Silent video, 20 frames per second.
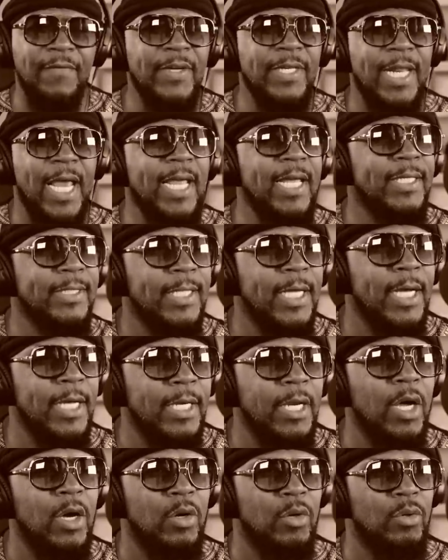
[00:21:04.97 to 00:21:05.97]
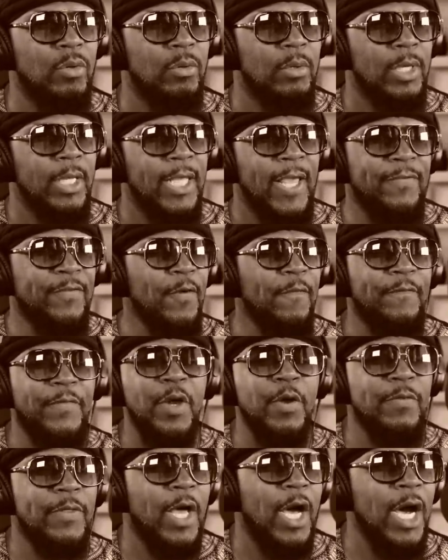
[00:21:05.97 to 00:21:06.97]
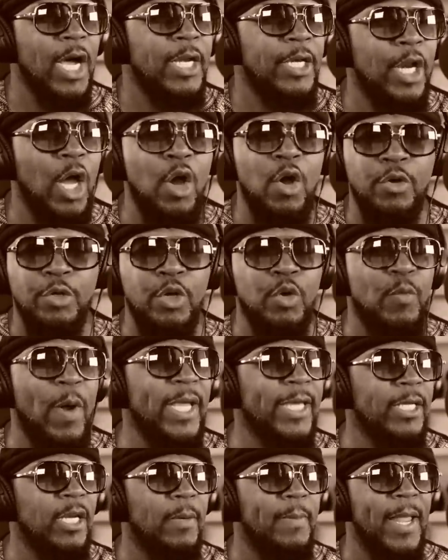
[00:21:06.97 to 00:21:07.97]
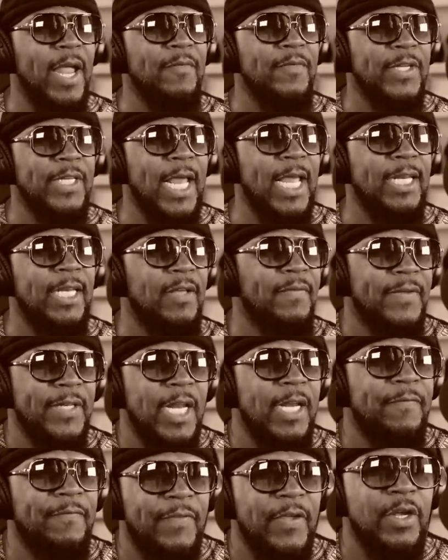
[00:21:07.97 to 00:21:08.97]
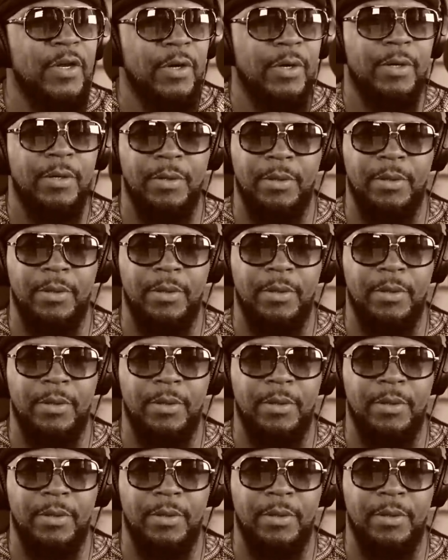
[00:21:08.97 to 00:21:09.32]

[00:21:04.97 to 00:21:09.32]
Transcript: day is unknown. If you fear the unknown, you're waking up every day living in fear.